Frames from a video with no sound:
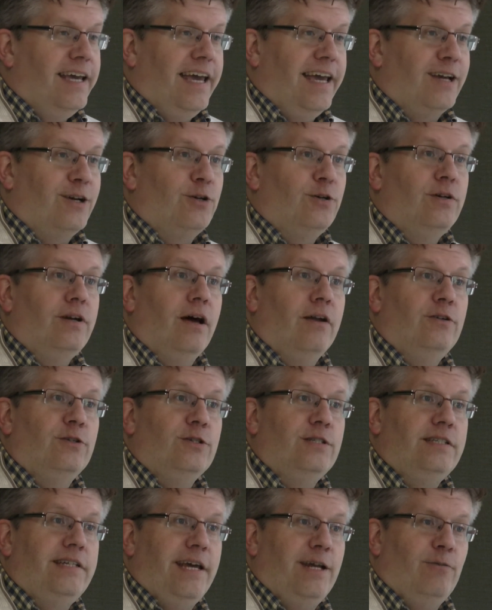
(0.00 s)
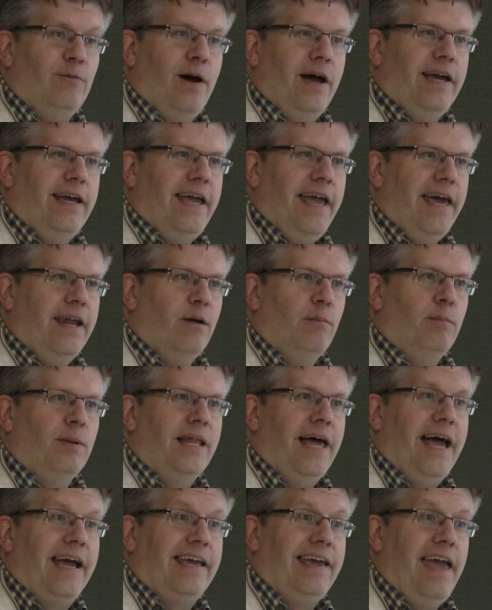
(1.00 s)
and couldn't understand why I had a
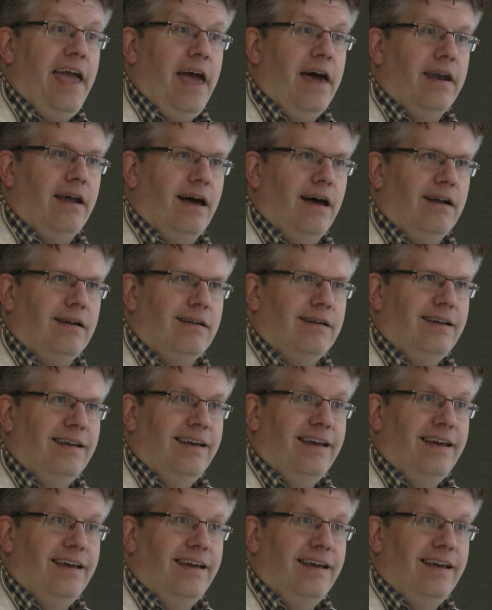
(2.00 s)
black hat on.